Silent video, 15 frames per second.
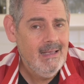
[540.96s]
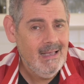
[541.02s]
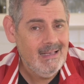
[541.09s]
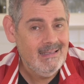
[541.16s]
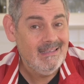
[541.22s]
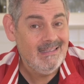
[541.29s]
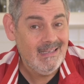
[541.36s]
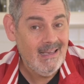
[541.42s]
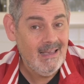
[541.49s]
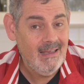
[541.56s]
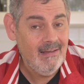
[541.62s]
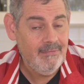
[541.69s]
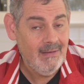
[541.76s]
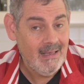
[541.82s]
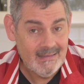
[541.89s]
and
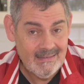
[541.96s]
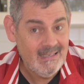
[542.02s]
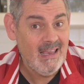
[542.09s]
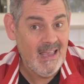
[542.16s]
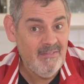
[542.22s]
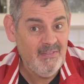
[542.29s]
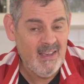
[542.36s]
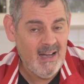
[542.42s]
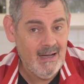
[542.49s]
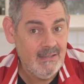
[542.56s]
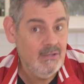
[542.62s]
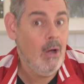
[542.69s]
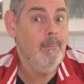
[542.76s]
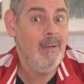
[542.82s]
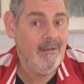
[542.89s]
CF cards,
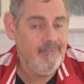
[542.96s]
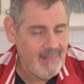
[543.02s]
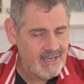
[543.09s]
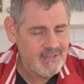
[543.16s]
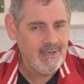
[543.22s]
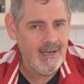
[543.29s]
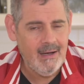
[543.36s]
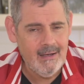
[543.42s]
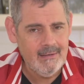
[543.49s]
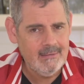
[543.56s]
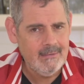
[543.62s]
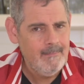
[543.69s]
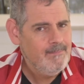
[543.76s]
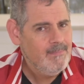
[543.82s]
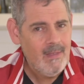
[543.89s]
compact flash
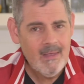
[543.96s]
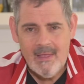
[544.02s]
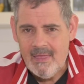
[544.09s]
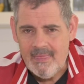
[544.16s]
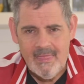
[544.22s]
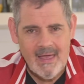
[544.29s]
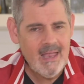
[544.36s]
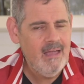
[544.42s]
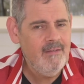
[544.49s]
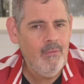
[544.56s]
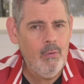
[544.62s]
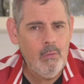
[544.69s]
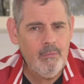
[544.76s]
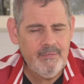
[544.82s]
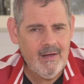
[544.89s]
cards, they have
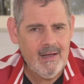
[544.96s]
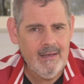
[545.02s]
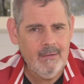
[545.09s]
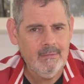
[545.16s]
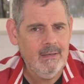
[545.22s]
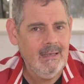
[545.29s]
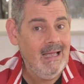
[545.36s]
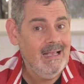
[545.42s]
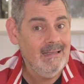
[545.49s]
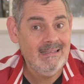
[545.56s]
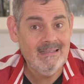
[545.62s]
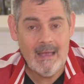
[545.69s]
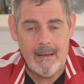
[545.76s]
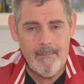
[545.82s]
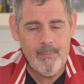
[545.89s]
all failed at
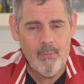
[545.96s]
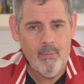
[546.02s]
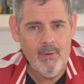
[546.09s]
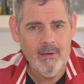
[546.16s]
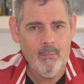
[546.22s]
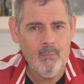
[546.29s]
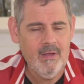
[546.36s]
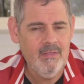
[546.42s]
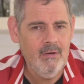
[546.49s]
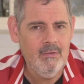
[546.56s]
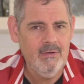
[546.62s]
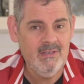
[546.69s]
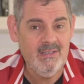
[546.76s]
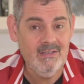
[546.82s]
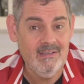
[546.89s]
some point. Whether
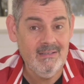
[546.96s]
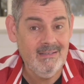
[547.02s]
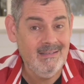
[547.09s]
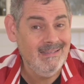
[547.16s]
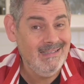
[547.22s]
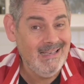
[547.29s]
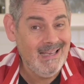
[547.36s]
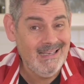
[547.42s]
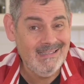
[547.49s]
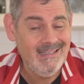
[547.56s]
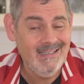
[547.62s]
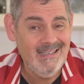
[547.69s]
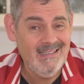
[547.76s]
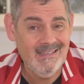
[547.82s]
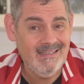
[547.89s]
it's just
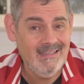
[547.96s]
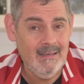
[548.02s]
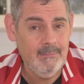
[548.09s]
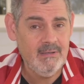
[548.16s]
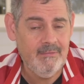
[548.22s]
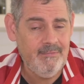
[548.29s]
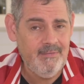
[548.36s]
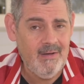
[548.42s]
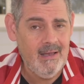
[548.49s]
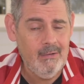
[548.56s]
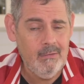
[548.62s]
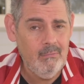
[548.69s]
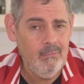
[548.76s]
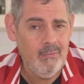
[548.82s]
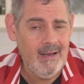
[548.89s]
SD just seems to
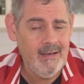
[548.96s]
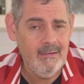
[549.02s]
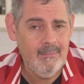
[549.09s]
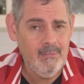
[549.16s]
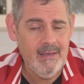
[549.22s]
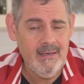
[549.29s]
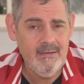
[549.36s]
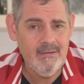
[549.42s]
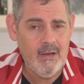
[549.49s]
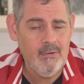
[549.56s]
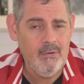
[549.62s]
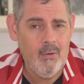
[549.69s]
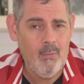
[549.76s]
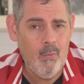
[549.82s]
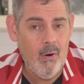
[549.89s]
fail randomly,
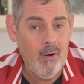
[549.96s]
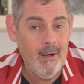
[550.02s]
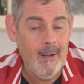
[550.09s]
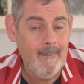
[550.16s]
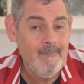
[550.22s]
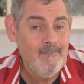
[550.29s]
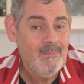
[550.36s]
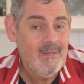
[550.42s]
don't know why.